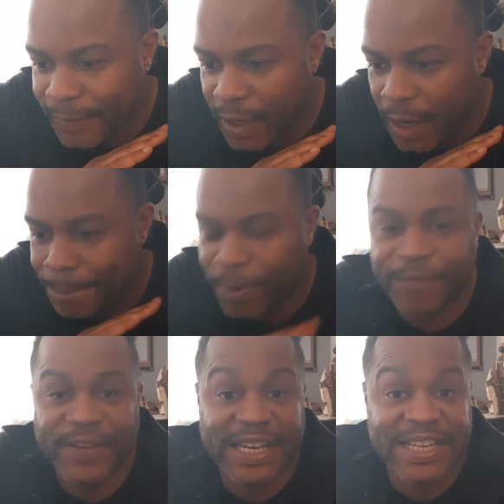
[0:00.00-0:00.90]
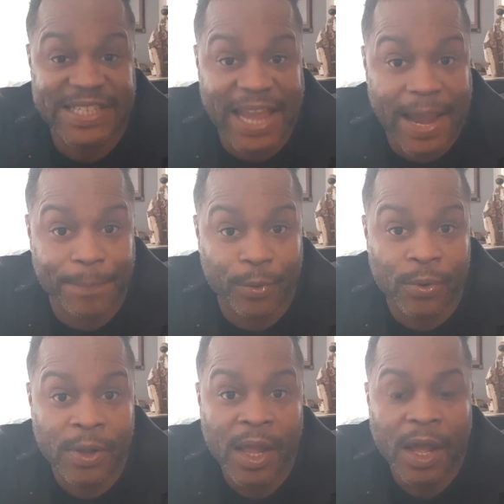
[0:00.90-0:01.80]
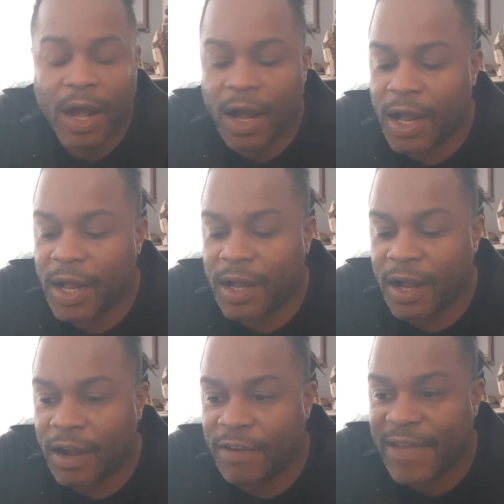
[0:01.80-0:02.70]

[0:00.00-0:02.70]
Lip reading: perfect example of